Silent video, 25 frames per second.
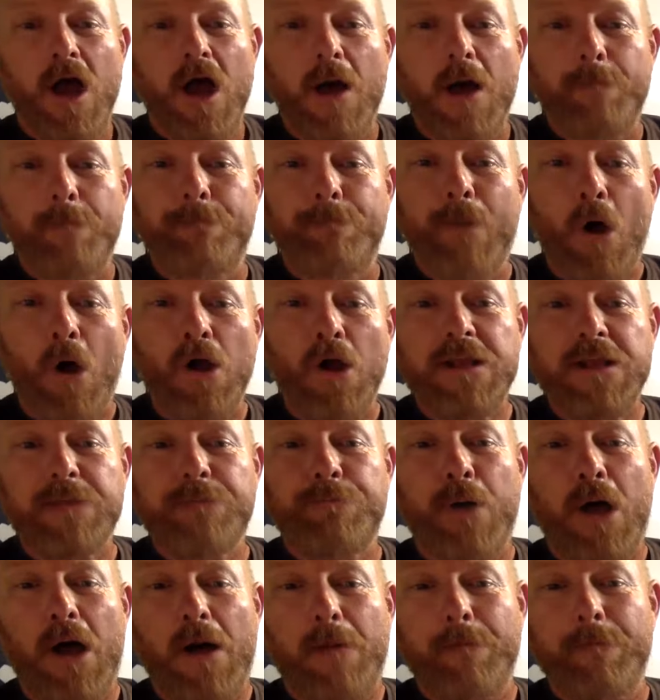a bike
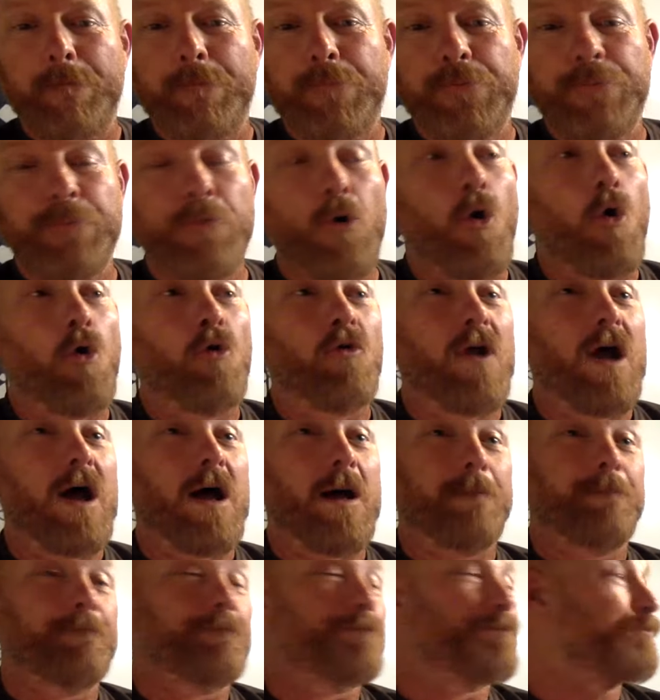pump or
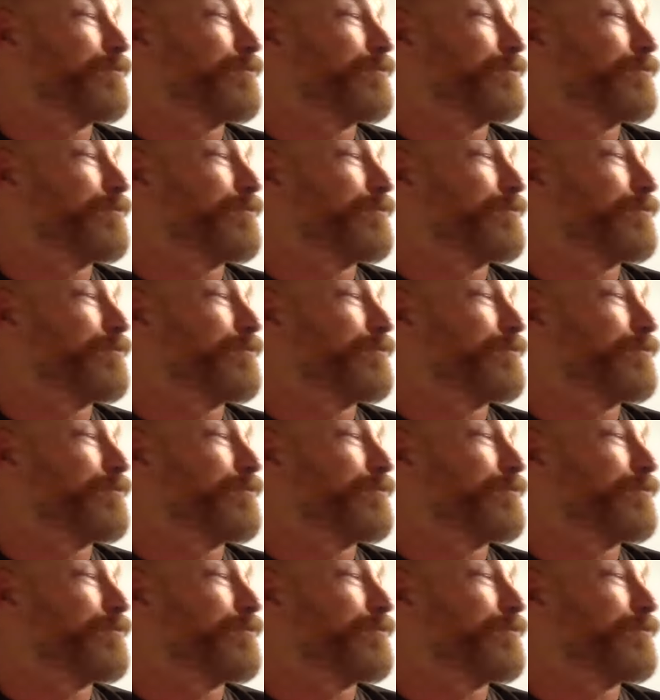a